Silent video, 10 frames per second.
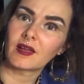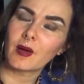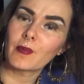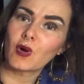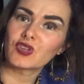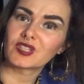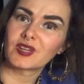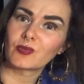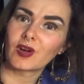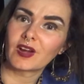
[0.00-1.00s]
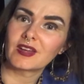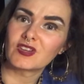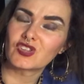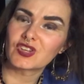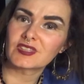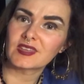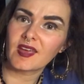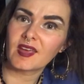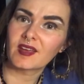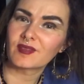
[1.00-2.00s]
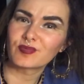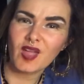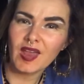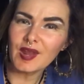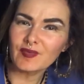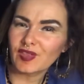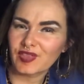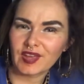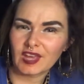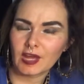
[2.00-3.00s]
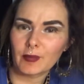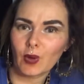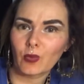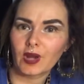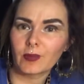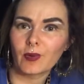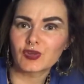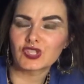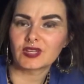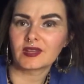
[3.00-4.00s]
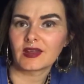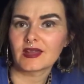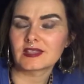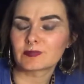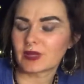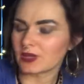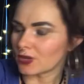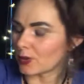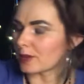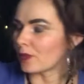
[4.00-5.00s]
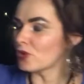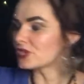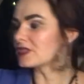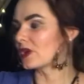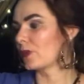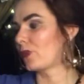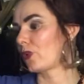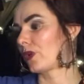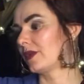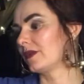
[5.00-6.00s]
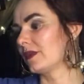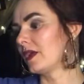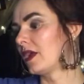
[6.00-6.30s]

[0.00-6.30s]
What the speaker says: emotion where he's just like not even thinking about what emotion it is. But you know what, emotions are important.